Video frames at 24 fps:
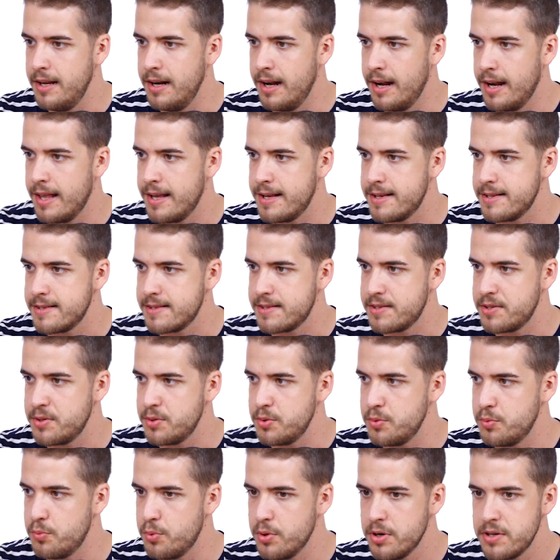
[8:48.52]
the last
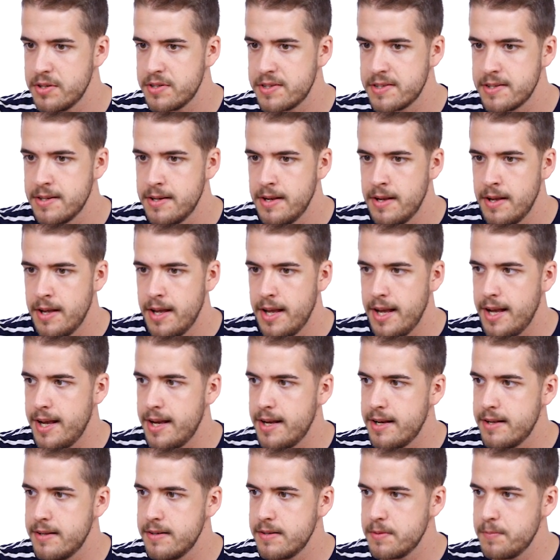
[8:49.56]
two words.
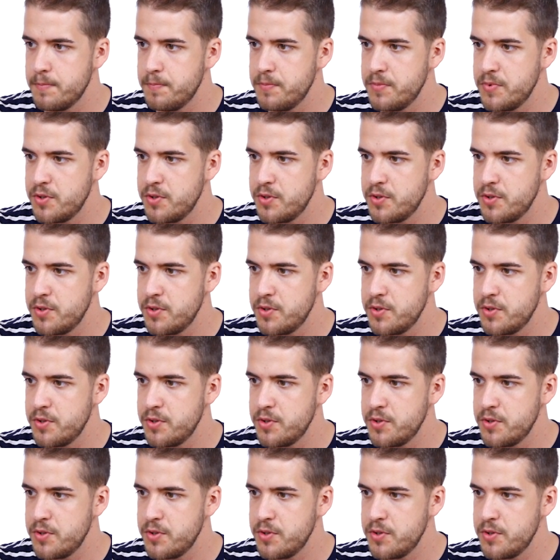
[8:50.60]
And